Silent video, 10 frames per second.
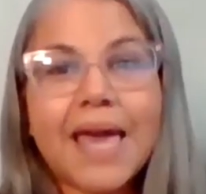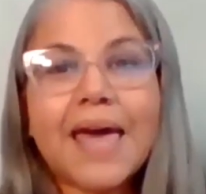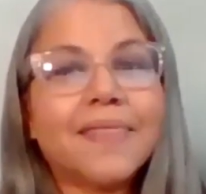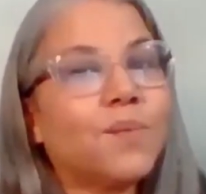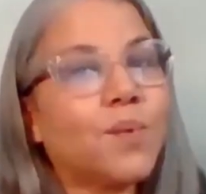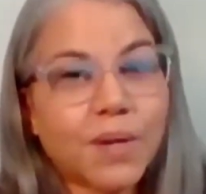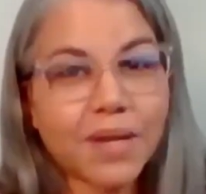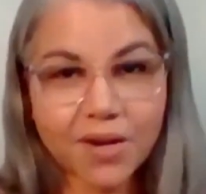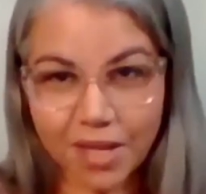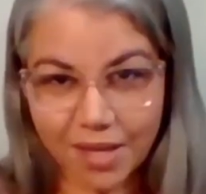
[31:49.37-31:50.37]
and they won't
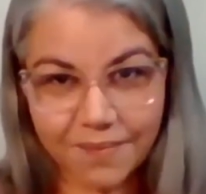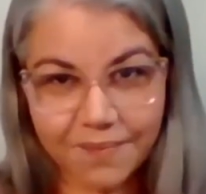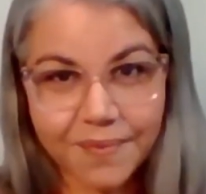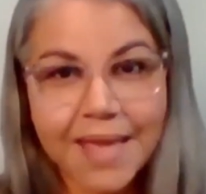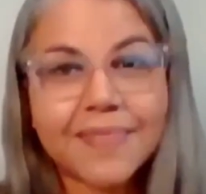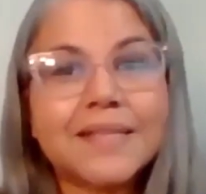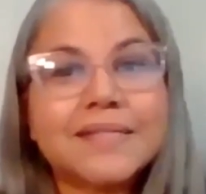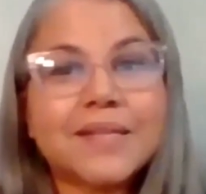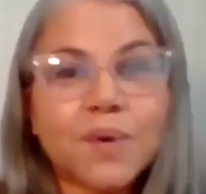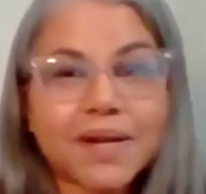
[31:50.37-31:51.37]
hear you.
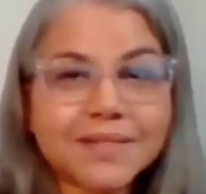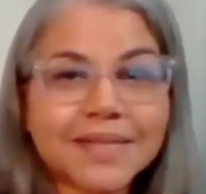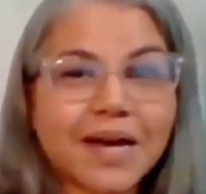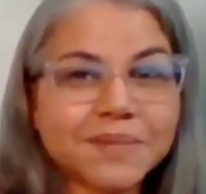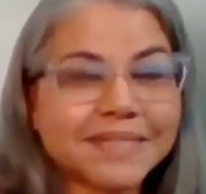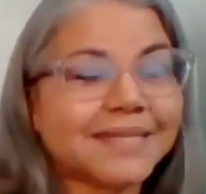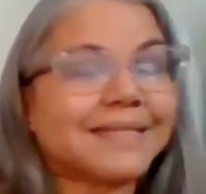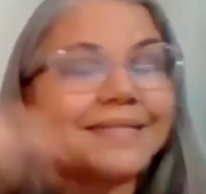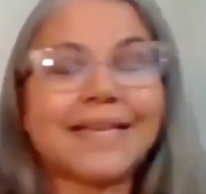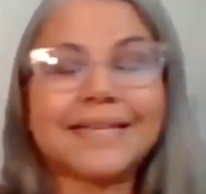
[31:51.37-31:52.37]
Then someone else comes and
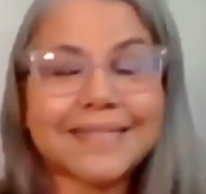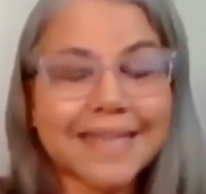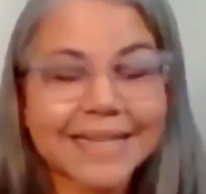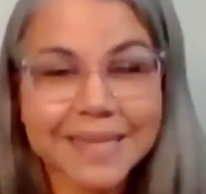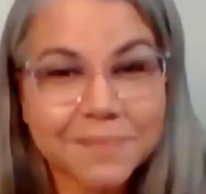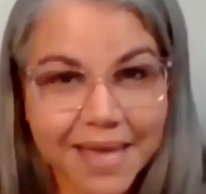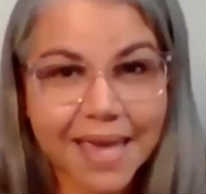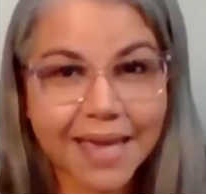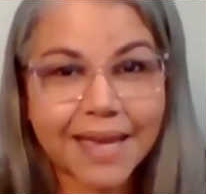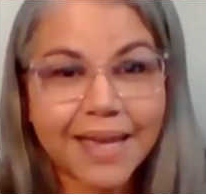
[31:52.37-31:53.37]
says the exact same
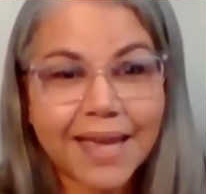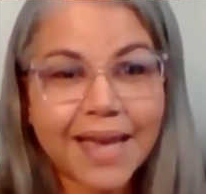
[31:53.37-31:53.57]
thing.